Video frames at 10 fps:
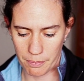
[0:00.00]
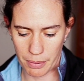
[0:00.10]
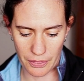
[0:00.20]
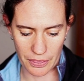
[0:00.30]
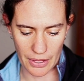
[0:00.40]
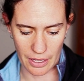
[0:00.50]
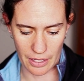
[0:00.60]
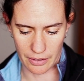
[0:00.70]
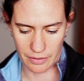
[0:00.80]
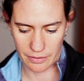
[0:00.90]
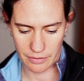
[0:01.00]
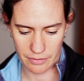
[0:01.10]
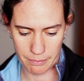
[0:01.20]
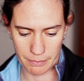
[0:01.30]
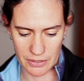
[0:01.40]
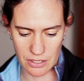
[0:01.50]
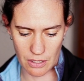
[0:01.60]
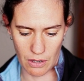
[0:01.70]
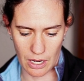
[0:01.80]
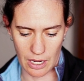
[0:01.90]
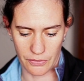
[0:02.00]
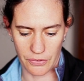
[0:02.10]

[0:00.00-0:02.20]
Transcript: put the Pessoa on